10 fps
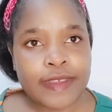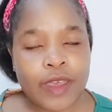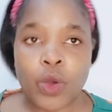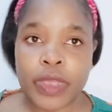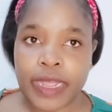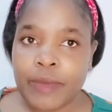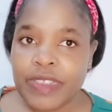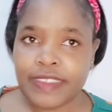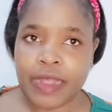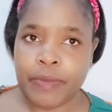Okay, let
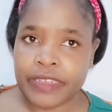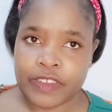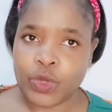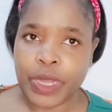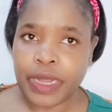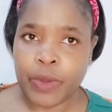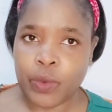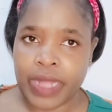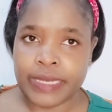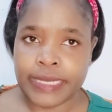me start by just talking
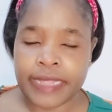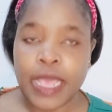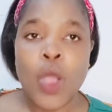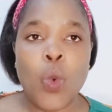about one death.